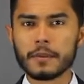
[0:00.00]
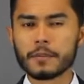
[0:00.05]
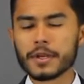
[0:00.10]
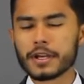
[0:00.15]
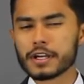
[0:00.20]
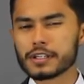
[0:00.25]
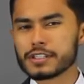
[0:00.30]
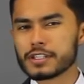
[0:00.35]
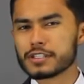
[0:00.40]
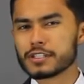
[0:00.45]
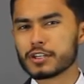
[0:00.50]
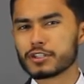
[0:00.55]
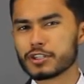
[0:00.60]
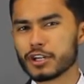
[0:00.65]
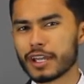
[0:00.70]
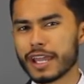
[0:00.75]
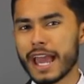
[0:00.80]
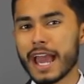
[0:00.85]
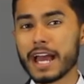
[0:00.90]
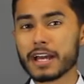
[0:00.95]
Because it's such
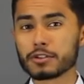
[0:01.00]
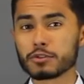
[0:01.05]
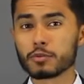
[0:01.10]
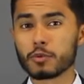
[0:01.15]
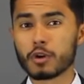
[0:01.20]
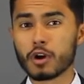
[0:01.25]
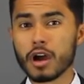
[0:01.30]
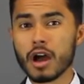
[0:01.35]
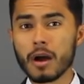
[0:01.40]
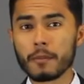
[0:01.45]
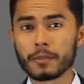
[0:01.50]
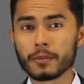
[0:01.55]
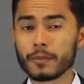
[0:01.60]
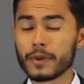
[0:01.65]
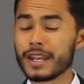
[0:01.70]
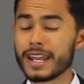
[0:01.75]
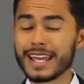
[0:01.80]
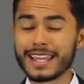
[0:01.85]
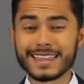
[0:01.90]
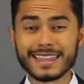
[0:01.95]
a casual
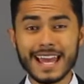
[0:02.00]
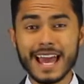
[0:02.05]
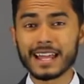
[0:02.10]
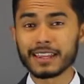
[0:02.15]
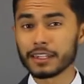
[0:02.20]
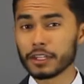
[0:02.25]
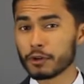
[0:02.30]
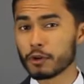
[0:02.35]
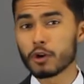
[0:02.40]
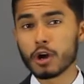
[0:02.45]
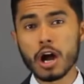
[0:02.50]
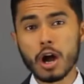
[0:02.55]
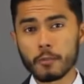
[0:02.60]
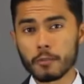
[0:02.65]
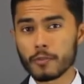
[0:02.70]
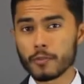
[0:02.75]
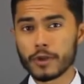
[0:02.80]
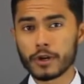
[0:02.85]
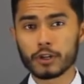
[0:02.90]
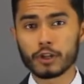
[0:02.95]
compliment, and that little
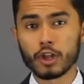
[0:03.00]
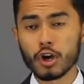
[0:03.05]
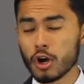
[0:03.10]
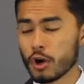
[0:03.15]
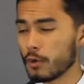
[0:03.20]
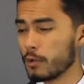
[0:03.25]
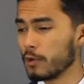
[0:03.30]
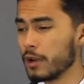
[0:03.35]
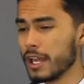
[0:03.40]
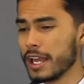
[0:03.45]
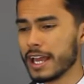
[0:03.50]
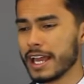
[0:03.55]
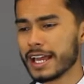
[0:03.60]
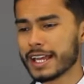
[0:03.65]
compliment alone